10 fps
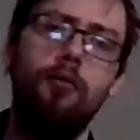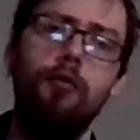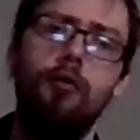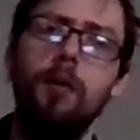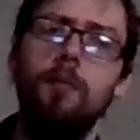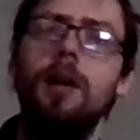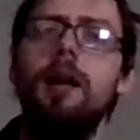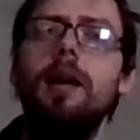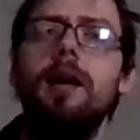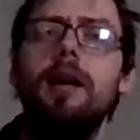
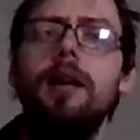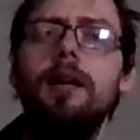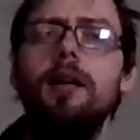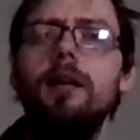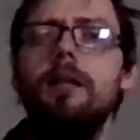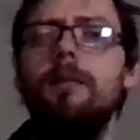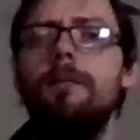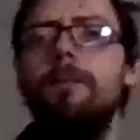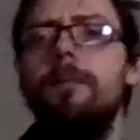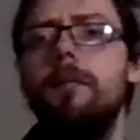Probably
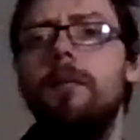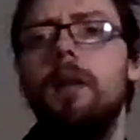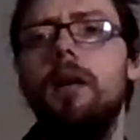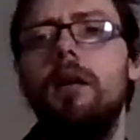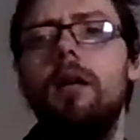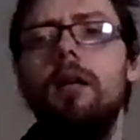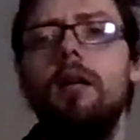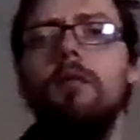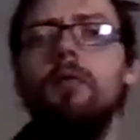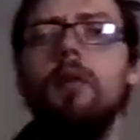
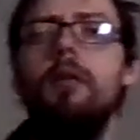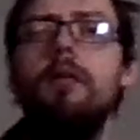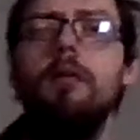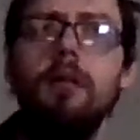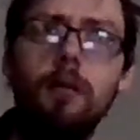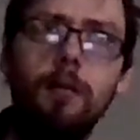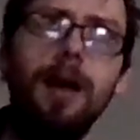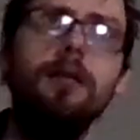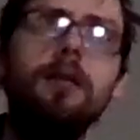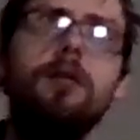what the
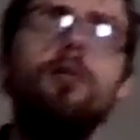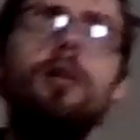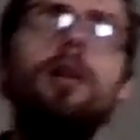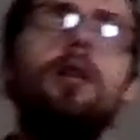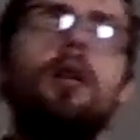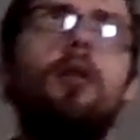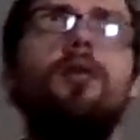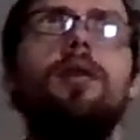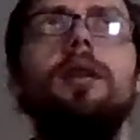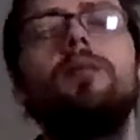amount that's already
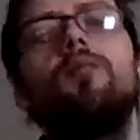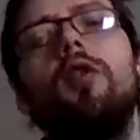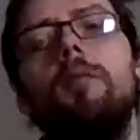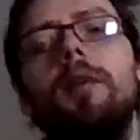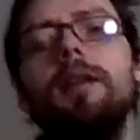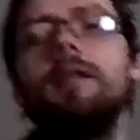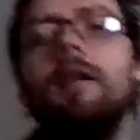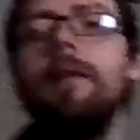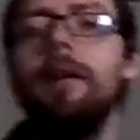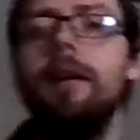gone is probably
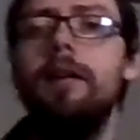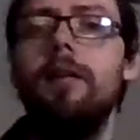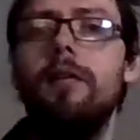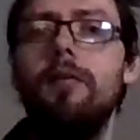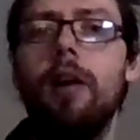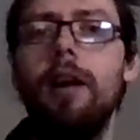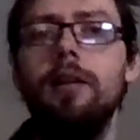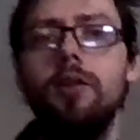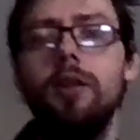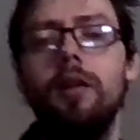something in the
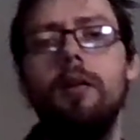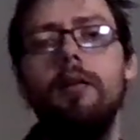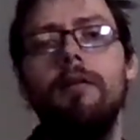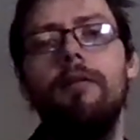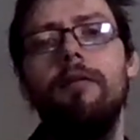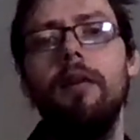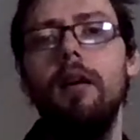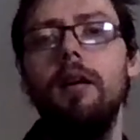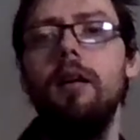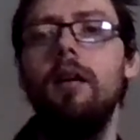range of
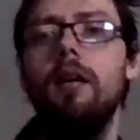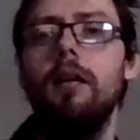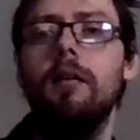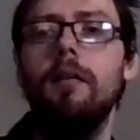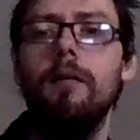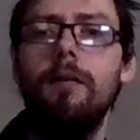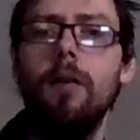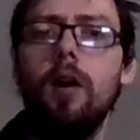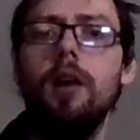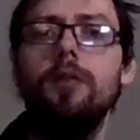
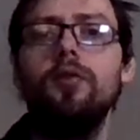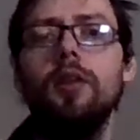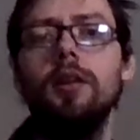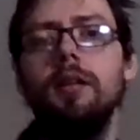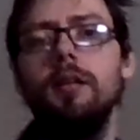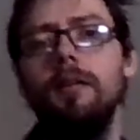400,